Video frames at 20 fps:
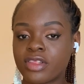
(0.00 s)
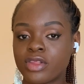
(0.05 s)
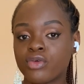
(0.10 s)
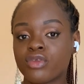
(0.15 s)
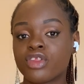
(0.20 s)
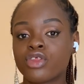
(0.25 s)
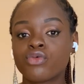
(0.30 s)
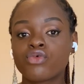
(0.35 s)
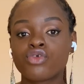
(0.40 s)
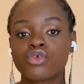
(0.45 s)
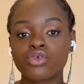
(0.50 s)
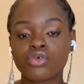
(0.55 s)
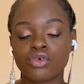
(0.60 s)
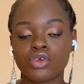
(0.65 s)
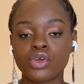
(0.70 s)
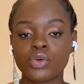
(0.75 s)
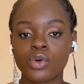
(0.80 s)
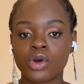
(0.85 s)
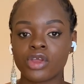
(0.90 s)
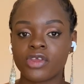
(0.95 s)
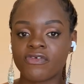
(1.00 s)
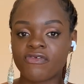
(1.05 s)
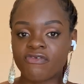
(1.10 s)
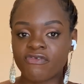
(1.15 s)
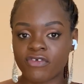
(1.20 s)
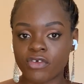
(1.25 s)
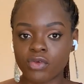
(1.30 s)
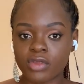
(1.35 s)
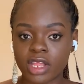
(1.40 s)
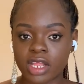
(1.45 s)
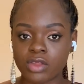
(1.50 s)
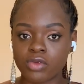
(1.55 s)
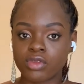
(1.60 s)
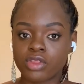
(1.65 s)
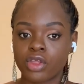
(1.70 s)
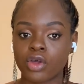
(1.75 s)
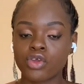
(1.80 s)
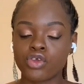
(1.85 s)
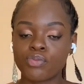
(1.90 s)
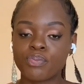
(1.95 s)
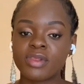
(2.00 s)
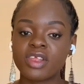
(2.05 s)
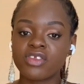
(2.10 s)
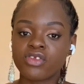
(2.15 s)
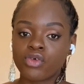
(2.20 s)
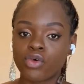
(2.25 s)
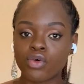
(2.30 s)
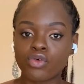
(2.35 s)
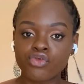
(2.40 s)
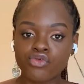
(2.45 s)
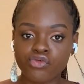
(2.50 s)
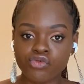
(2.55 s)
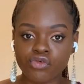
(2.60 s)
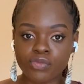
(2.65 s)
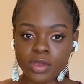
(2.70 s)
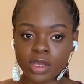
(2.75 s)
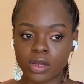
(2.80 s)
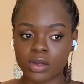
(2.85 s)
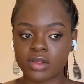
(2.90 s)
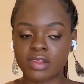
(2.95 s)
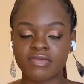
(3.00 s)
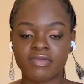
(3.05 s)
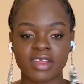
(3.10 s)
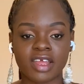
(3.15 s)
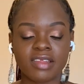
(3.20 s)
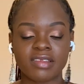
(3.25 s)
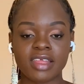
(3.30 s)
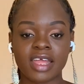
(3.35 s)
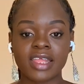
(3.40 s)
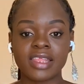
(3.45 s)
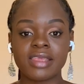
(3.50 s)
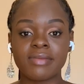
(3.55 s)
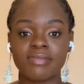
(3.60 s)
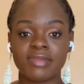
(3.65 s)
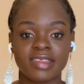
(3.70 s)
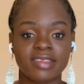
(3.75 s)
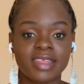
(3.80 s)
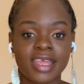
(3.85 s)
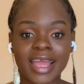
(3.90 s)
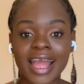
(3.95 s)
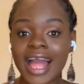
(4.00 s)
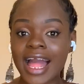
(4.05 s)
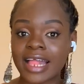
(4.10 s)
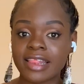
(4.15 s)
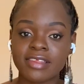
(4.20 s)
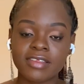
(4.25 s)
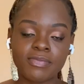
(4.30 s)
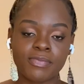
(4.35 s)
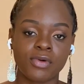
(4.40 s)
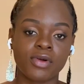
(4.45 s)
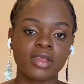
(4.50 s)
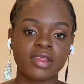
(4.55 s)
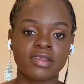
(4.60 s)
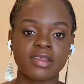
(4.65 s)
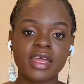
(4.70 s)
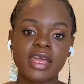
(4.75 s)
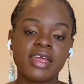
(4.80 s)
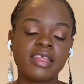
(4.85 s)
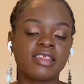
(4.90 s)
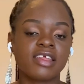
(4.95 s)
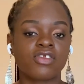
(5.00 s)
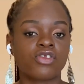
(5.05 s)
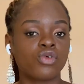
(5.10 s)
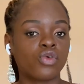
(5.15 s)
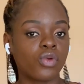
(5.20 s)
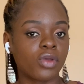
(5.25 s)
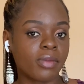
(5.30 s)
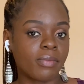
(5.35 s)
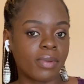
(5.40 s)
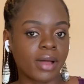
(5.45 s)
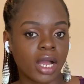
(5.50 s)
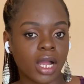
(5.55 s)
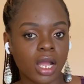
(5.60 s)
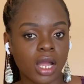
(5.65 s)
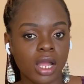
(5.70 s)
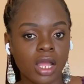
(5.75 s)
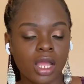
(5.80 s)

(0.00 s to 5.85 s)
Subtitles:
they'll still show you what you filled and they'll tell you, please go through, because if there's any mistake at this point, there's no going back.